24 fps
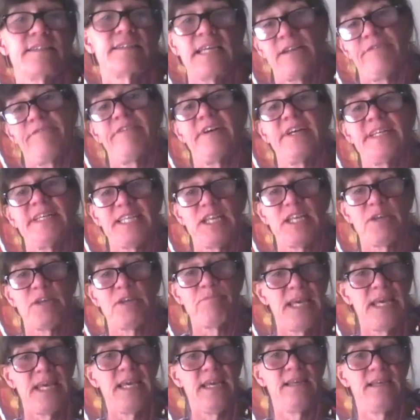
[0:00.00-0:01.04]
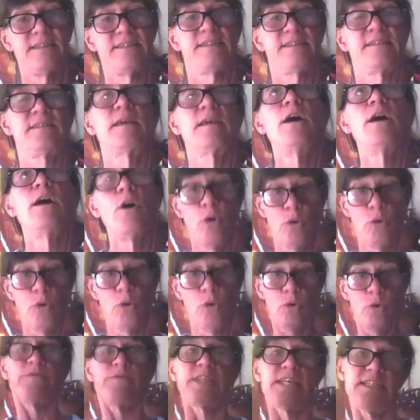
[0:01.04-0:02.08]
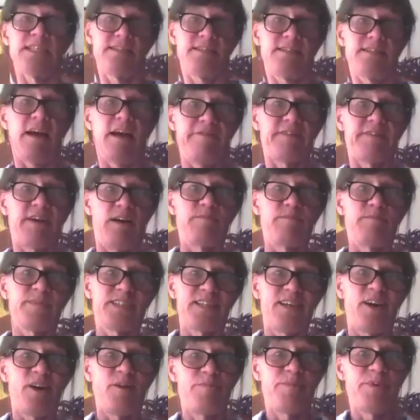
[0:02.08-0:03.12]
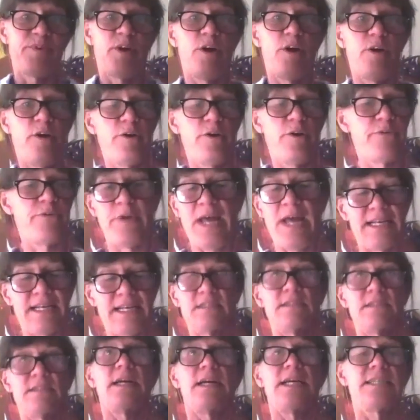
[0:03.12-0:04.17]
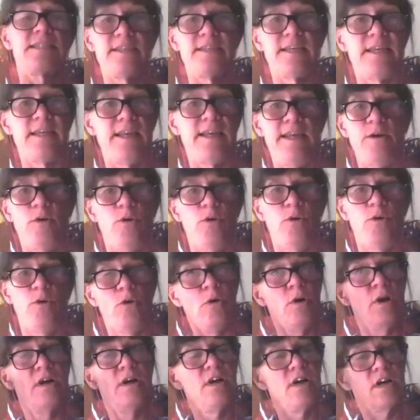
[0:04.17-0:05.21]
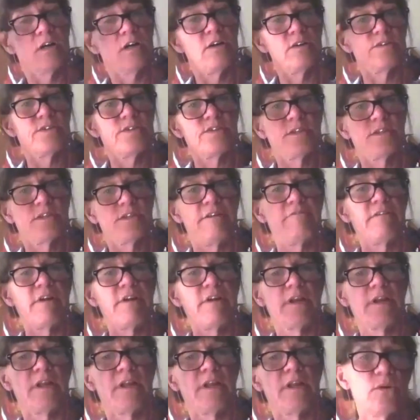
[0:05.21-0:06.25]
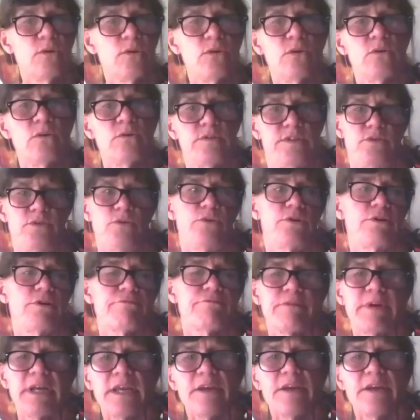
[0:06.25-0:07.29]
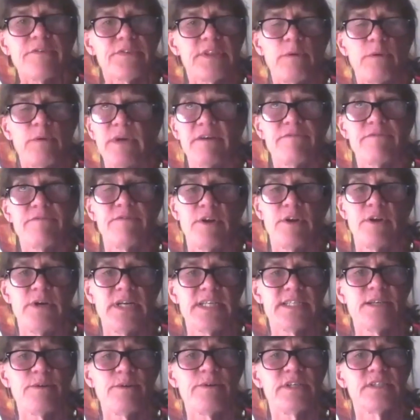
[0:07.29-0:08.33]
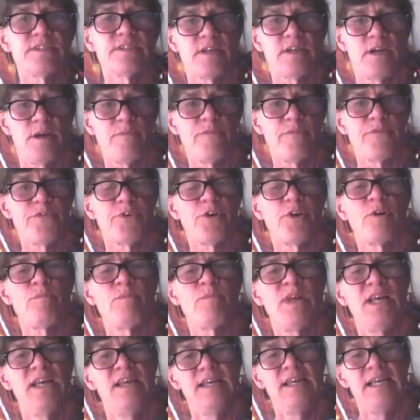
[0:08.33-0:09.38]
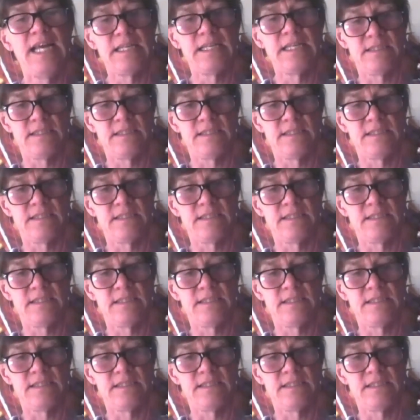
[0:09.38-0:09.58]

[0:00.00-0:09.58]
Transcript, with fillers: of finding peace, all of this stuff comes up of anxiety or constantly running thoughts or grief that we have no idea where it's come from. And